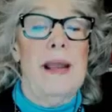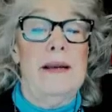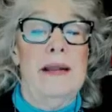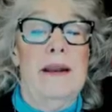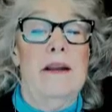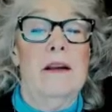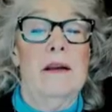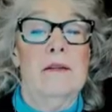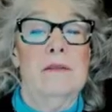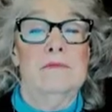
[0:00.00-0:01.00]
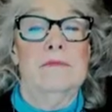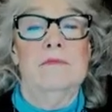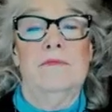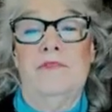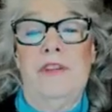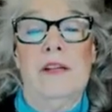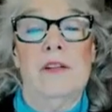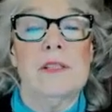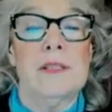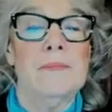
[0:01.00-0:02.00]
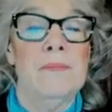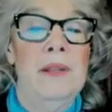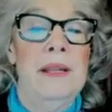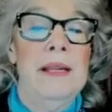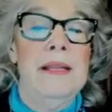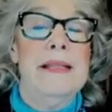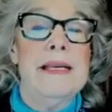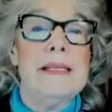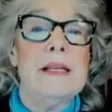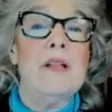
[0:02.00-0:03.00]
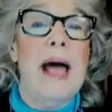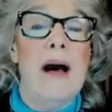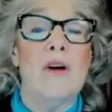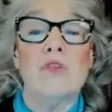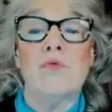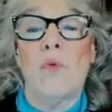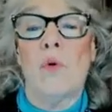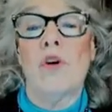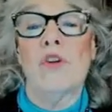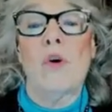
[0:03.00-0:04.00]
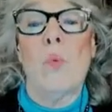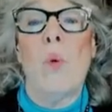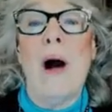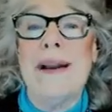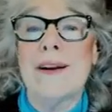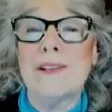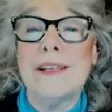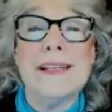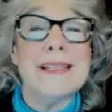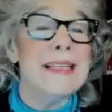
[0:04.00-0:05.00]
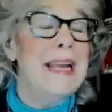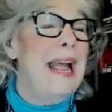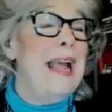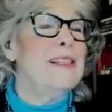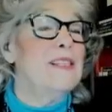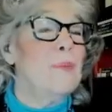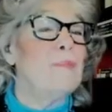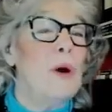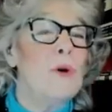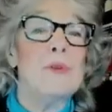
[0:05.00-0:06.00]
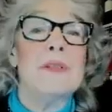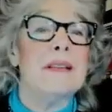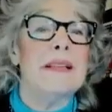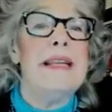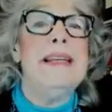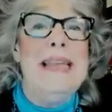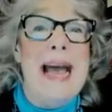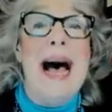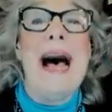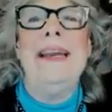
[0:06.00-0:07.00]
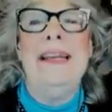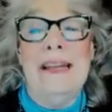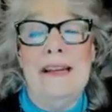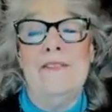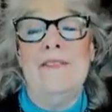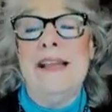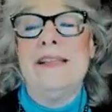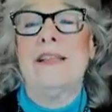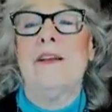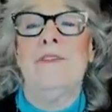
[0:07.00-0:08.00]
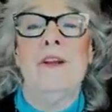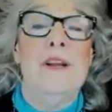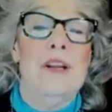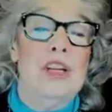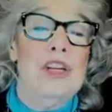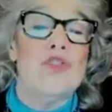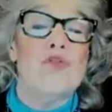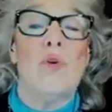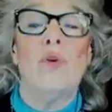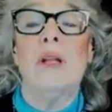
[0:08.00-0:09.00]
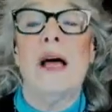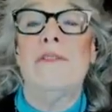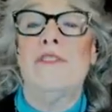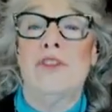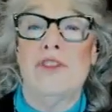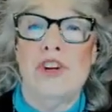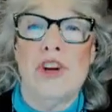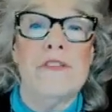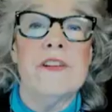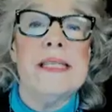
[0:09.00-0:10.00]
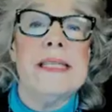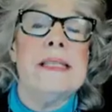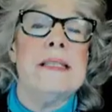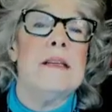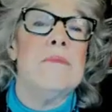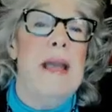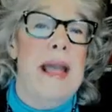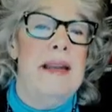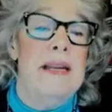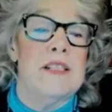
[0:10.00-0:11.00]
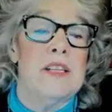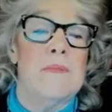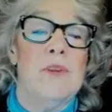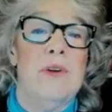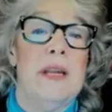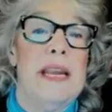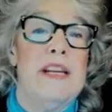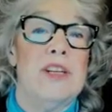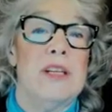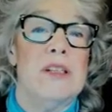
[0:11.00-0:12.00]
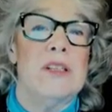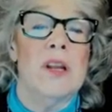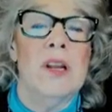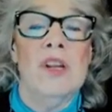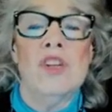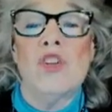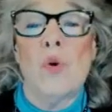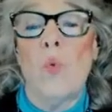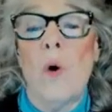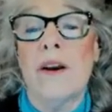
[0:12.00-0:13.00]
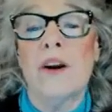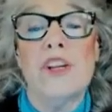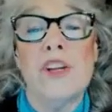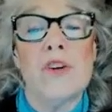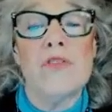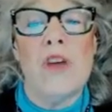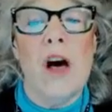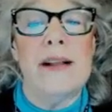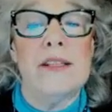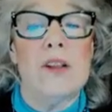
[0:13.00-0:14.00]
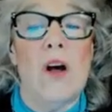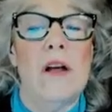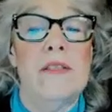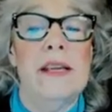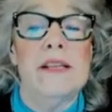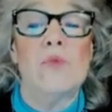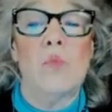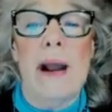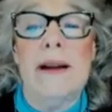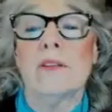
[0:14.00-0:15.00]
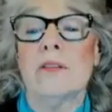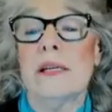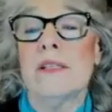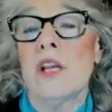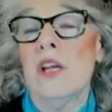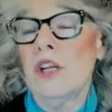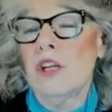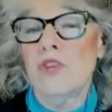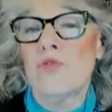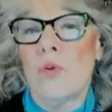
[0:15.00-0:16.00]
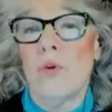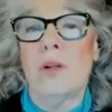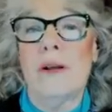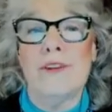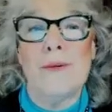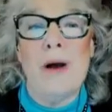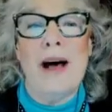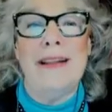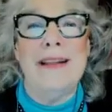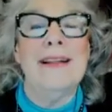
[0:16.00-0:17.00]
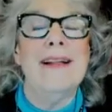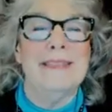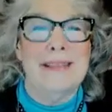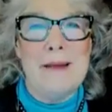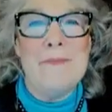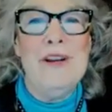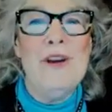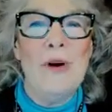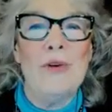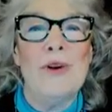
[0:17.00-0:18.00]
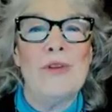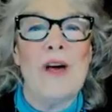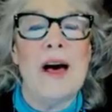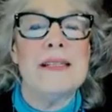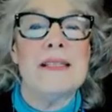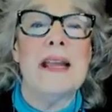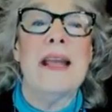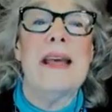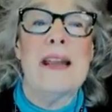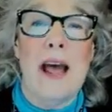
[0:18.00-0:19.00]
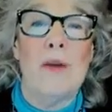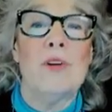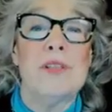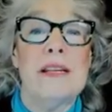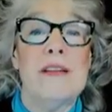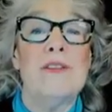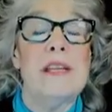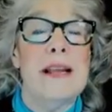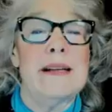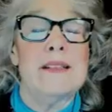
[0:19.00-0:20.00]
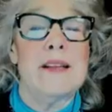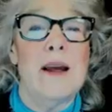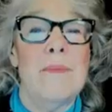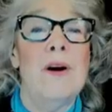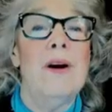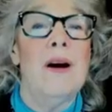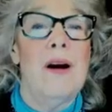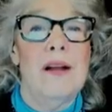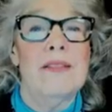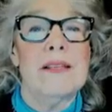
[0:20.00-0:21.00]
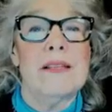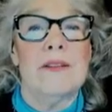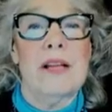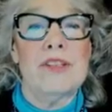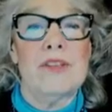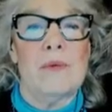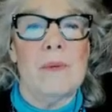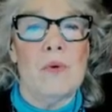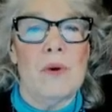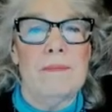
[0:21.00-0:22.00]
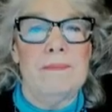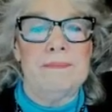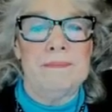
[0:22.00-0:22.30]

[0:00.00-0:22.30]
magnetic fields. This allows for the wireless and supposedly non-invasive control of your nervous system and its communications. So what are your thoughts on this wireless control of your body? Let me know your thoughts, and I will see you the next time on the Celestial Report.